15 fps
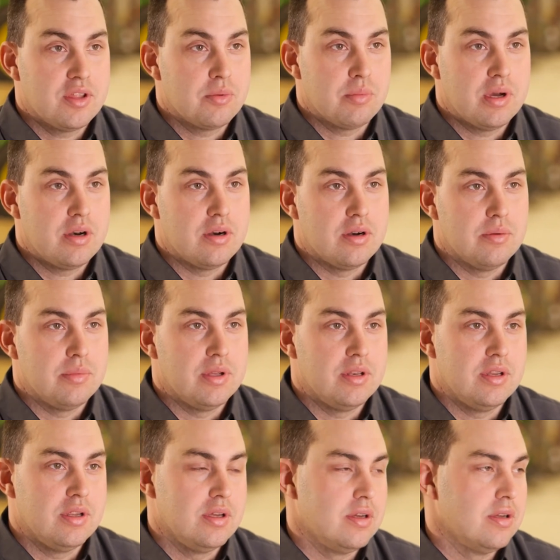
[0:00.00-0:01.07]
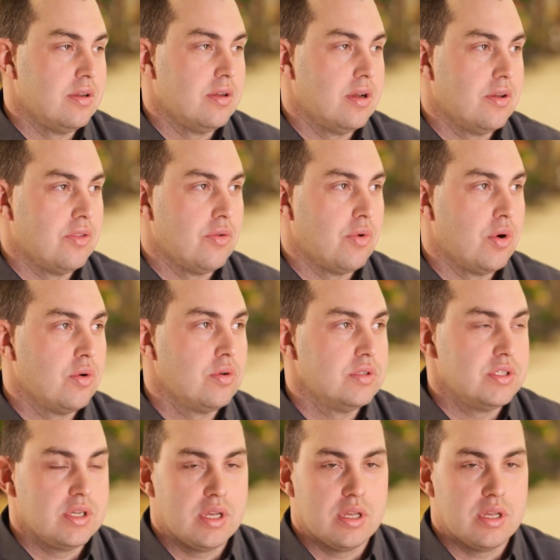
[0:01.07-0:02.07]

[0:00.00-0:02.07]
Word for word: anything better. I mean, you, on the road